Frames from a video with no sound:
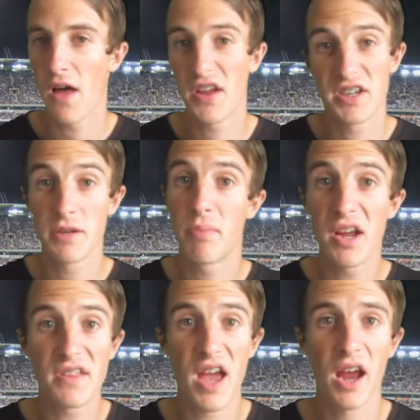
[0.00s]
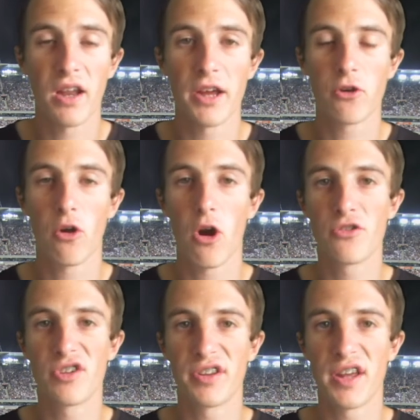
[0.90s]
They did beat the Adelaide
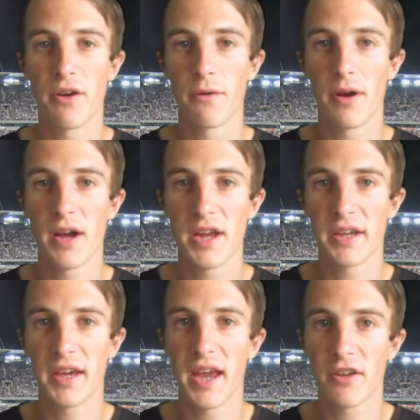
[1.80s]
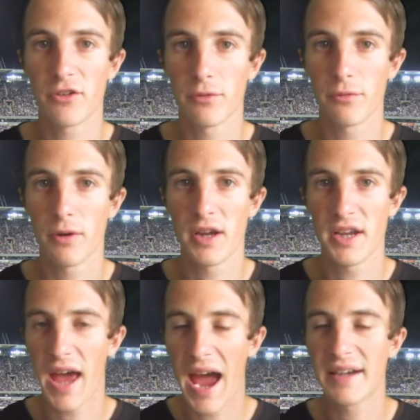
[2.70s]
Crows in their encounter
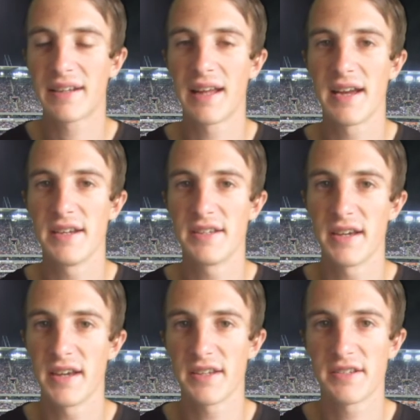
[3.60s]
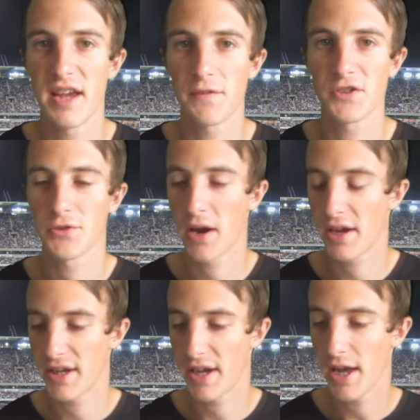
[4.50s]
in Adelaide, South
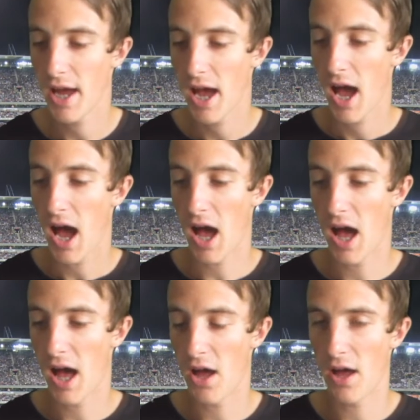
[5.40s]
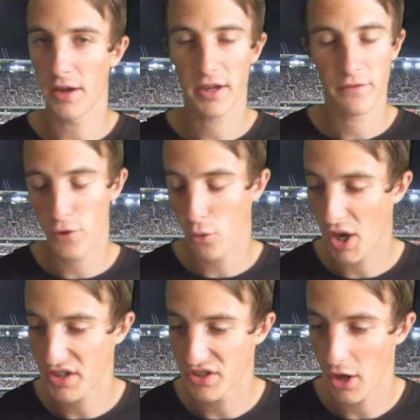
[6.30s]
Australia, a few
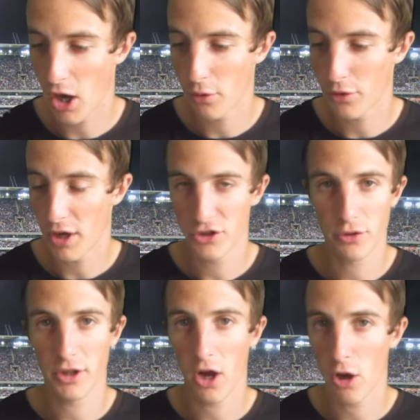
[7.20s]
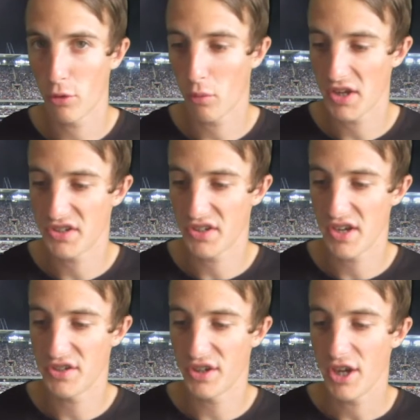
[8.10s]
weeks ago during the home and away
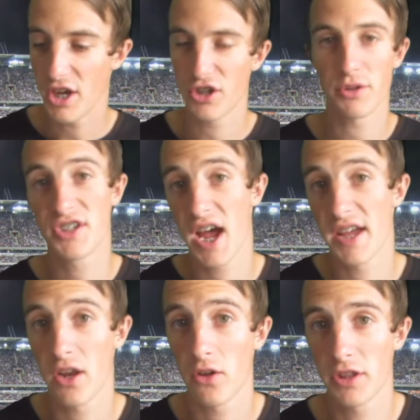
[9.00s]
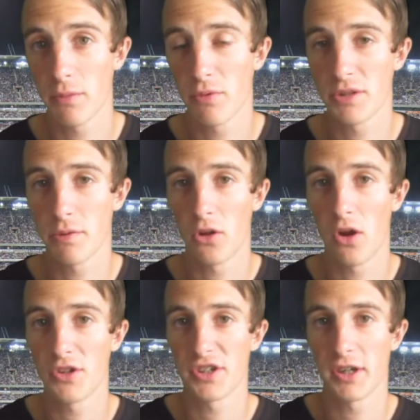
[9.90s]
season. So in saying that, I think the Brisbane
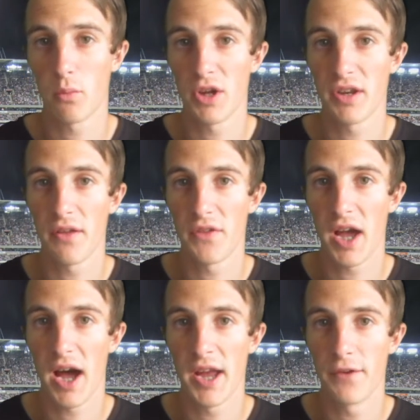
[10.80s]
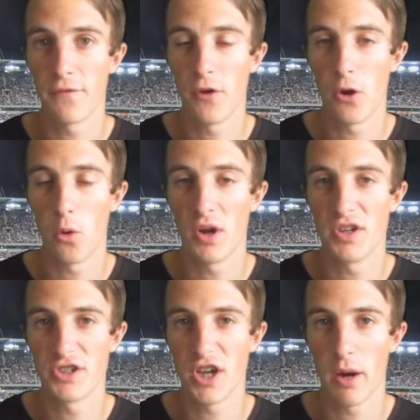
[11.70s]
Lions are going to win the
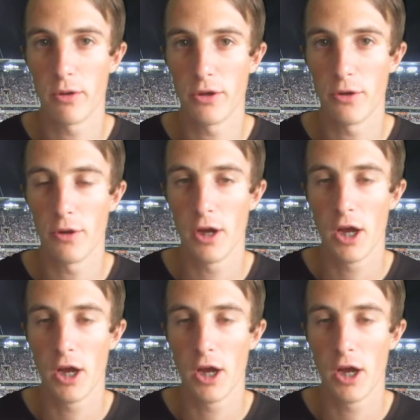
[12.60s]
AFLW